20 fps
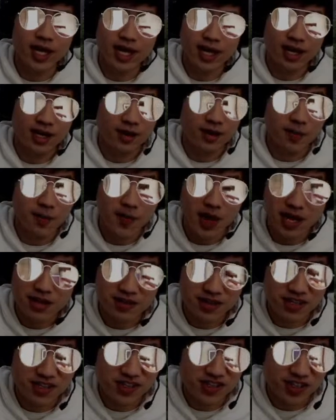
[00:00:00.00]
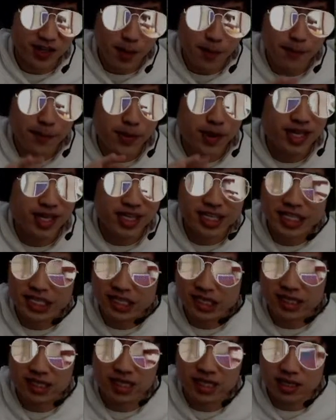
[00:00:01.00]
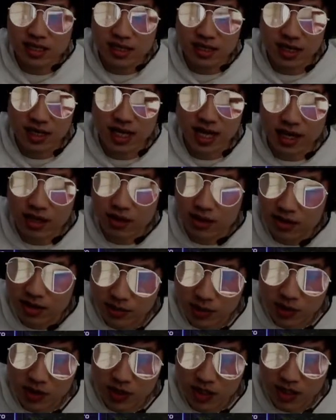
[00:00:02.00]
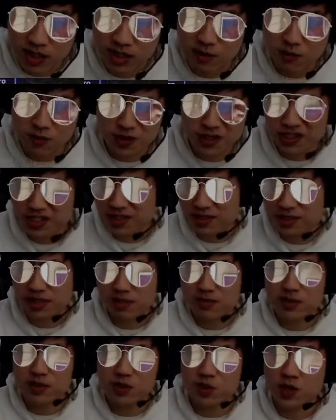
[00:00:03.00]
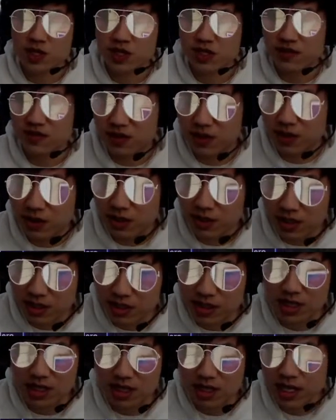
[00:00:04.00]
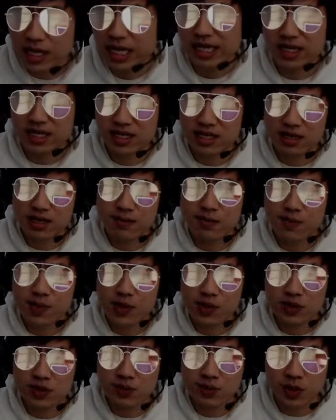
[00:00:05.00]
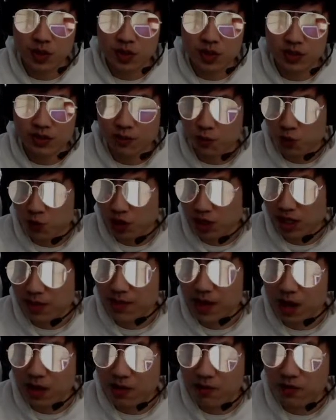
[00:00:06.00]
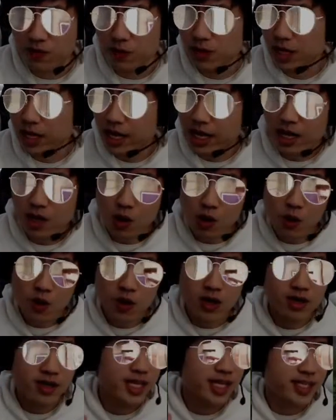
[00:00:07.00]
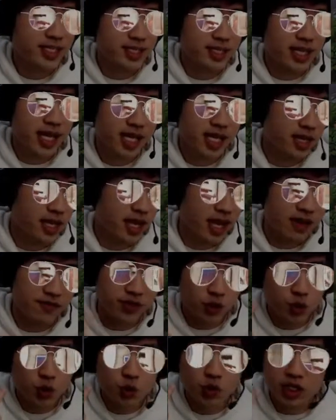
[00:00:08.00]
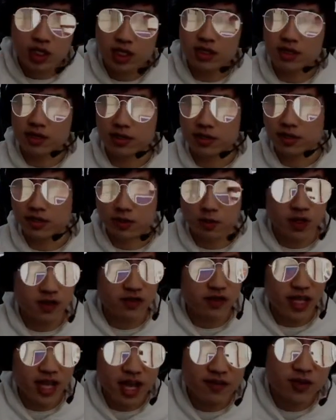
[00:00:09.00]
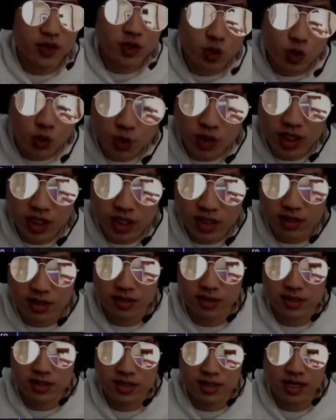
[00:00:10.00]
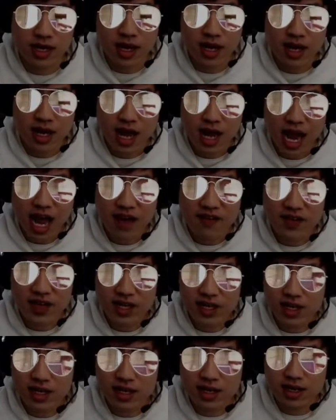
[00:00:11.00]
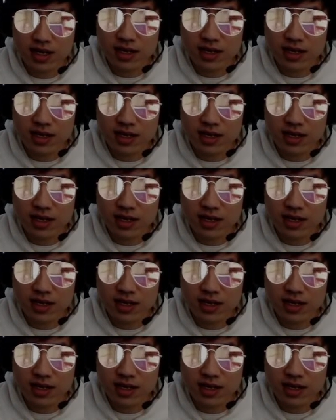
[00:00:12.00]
and you can just completely negate her W healing, which is the majority of her healing in most builds. Really powerful. Or let's say they have two healers. Well, if they have two healers, having